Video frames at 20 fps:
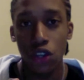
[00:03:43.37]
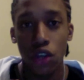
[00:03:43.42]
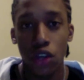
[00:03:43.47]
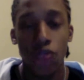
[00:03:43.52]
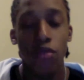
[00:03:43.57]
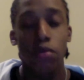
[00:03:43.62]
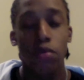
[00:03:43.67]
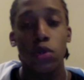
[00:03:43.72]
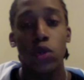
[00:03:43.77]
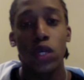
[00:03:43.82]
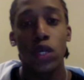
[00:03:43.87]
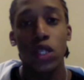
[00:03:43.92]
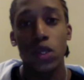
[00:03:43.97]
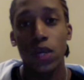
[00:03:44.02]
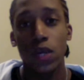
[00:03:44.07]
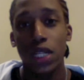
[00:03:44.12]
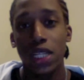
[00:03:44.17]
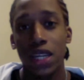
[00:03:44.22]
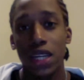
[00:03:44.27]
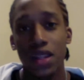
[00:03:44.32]
go for between
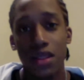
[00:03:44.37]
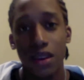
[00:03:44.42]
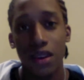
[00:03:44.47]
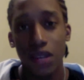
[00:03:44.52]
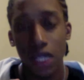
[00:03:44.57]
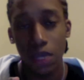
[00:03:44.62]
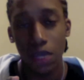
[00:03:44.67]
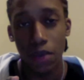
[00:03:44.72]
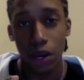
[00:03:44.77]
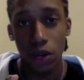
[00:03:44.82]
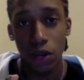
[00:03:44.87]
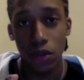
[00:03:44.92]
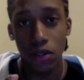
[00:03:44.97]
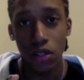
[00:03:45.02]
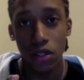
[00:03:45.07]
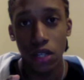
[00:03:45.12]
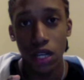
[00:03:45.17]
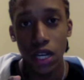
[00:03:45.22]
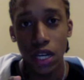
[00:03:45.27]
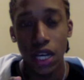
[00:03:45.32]
£20 and
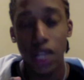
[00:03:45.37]
£30.